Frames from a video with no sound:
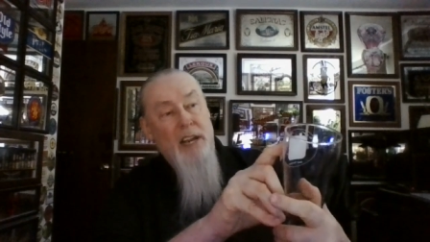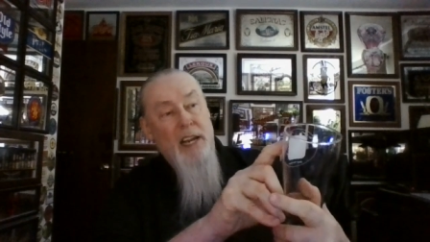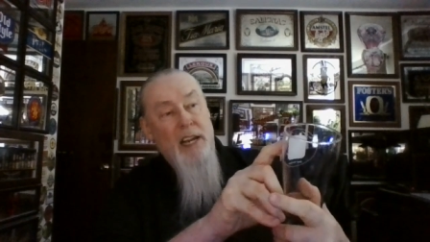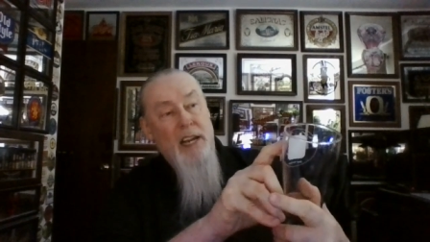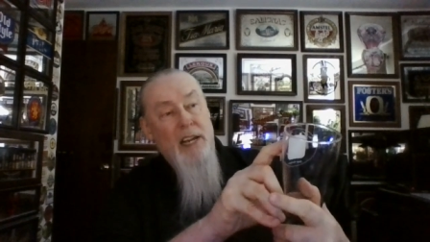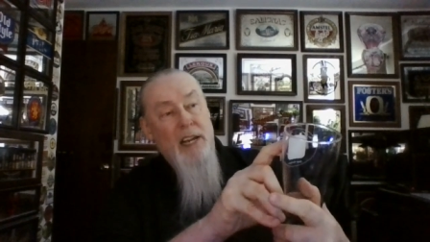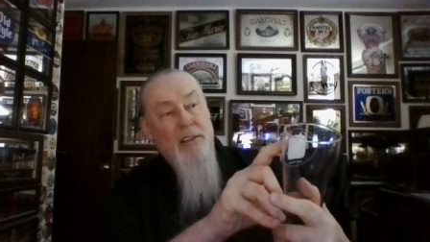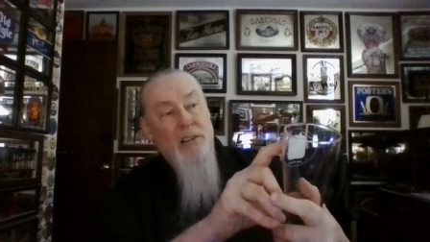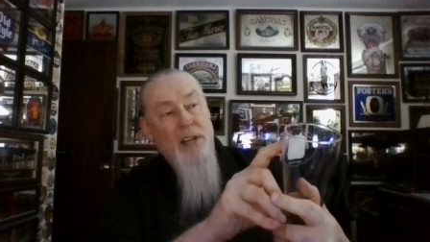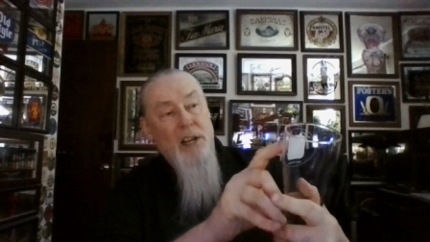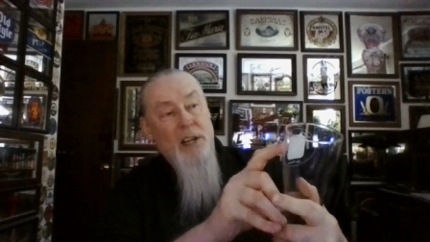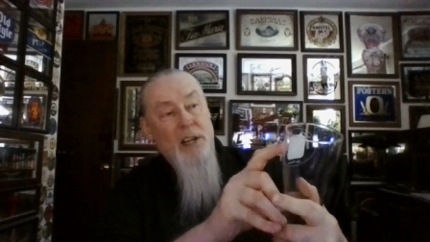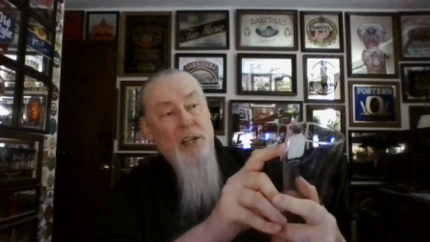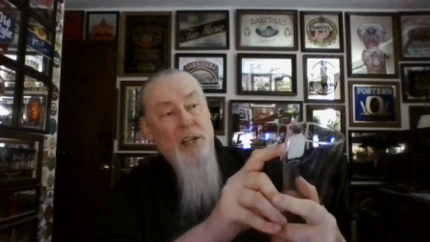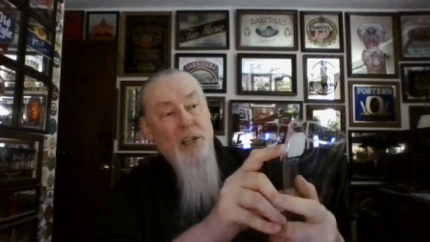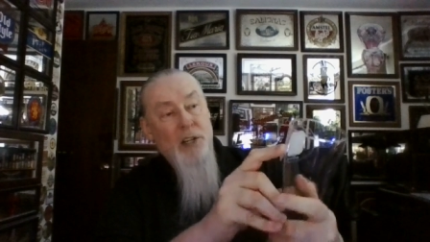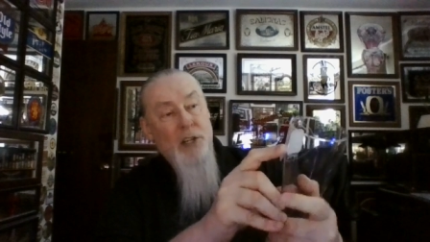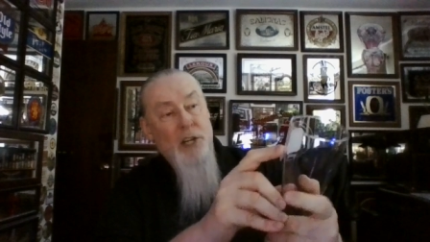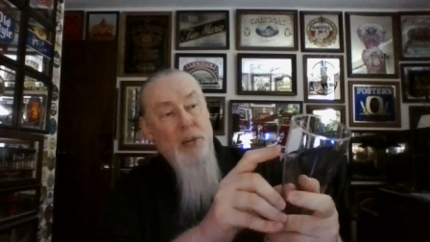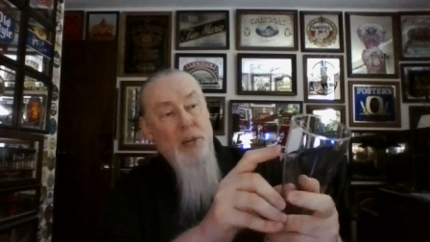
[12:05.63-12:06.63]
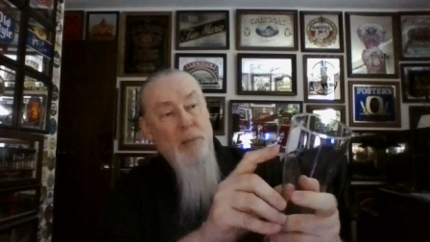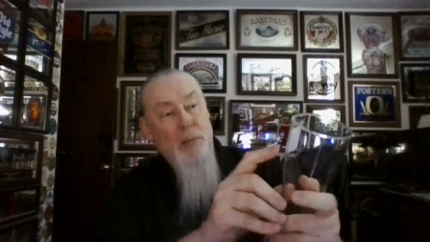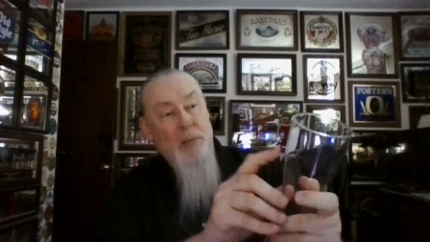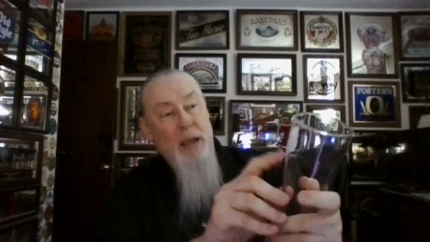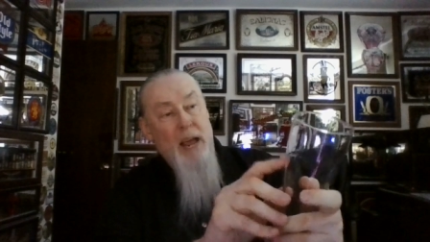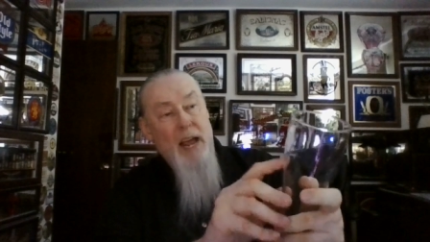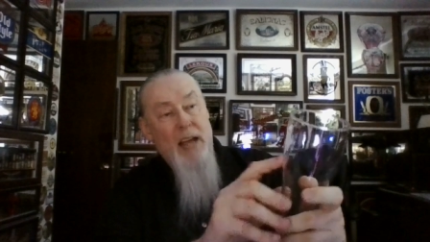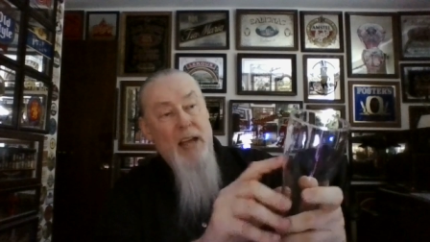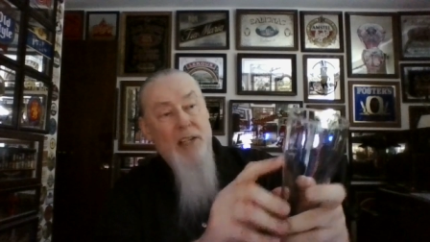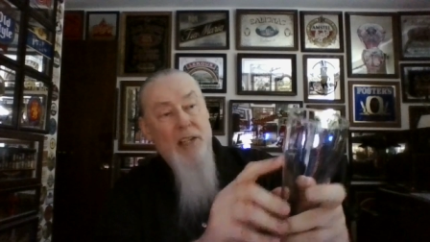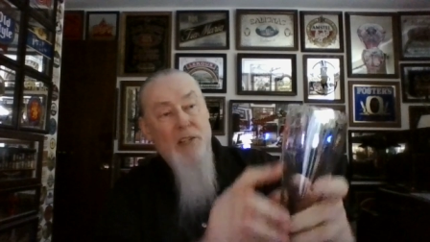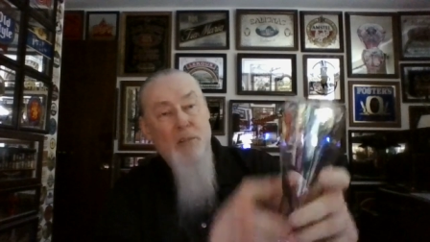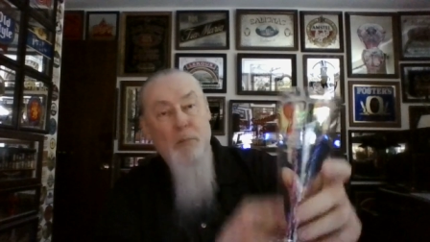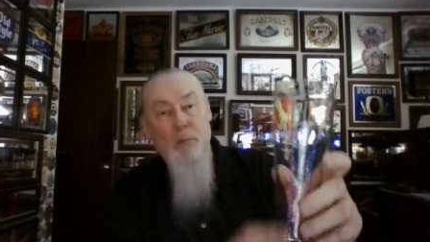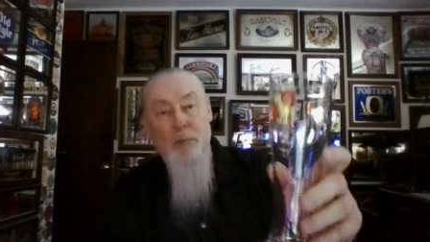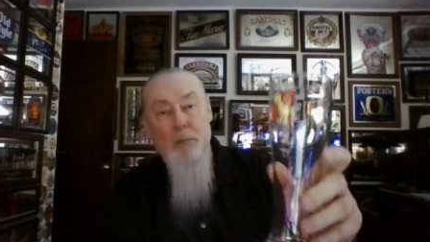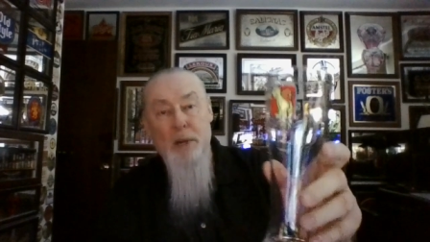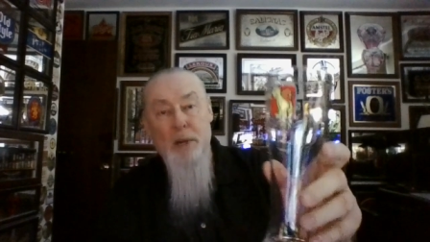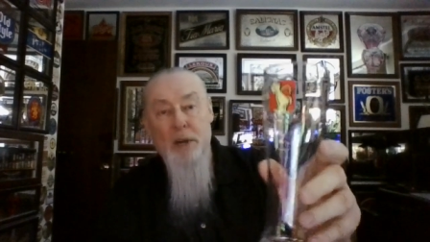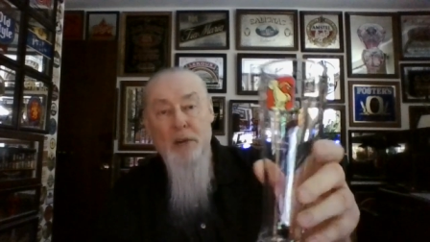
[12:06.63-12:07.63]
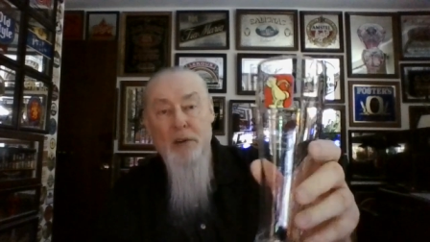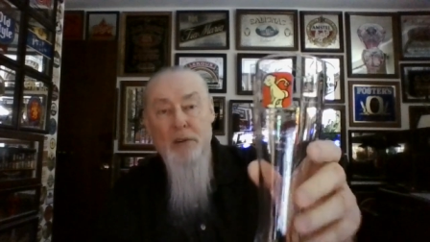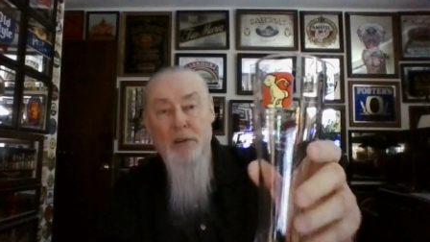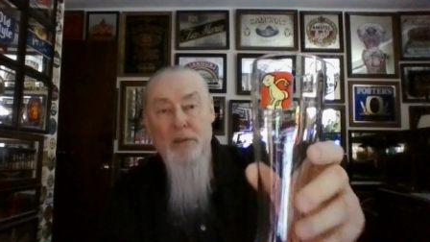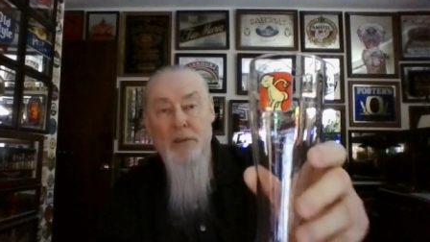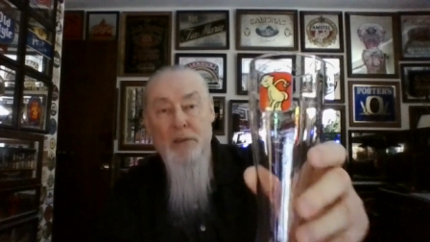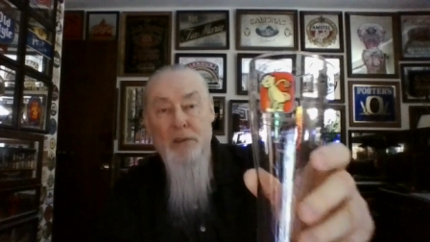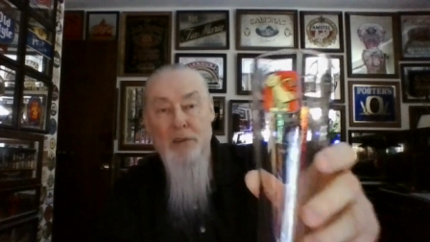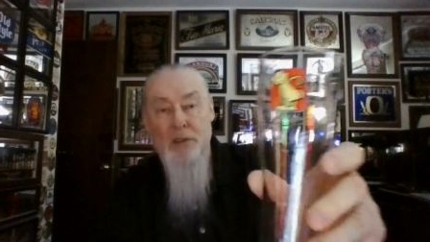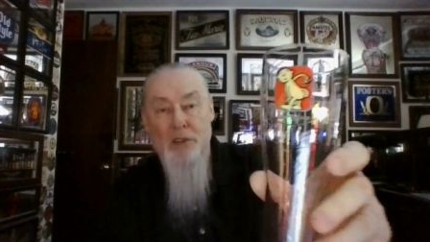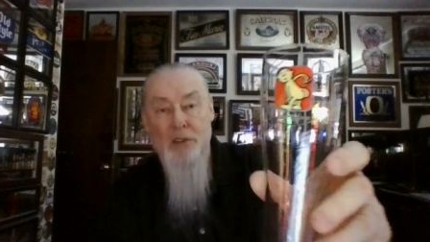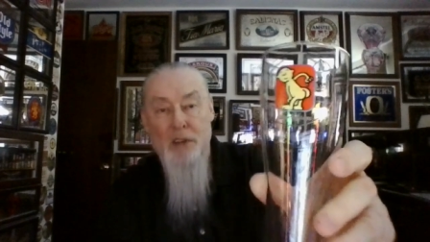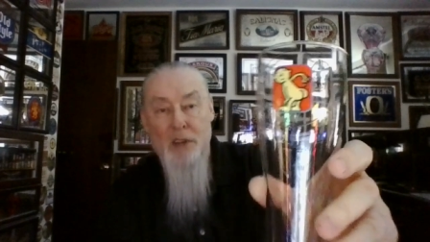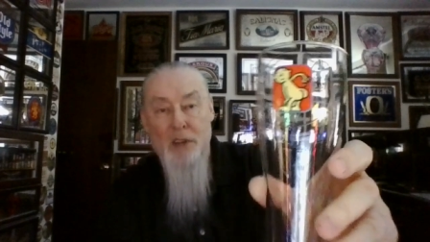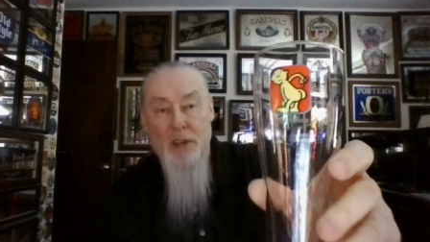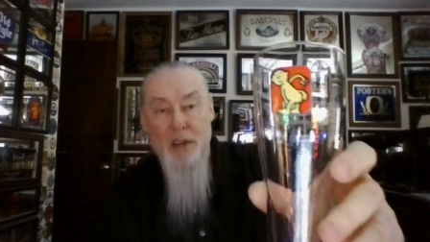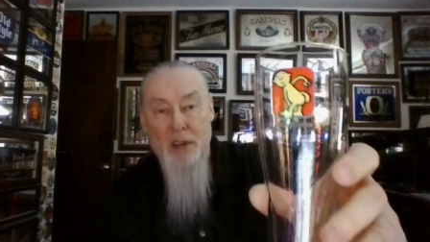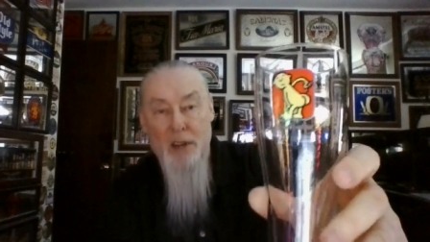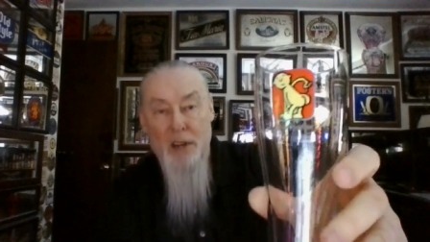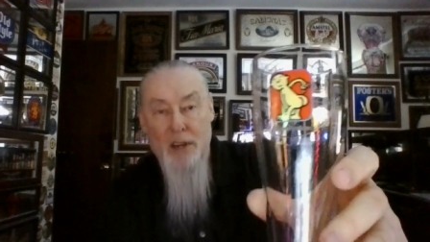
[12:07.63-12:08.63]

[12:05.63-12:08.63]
Dave's cheap ass beer reviews.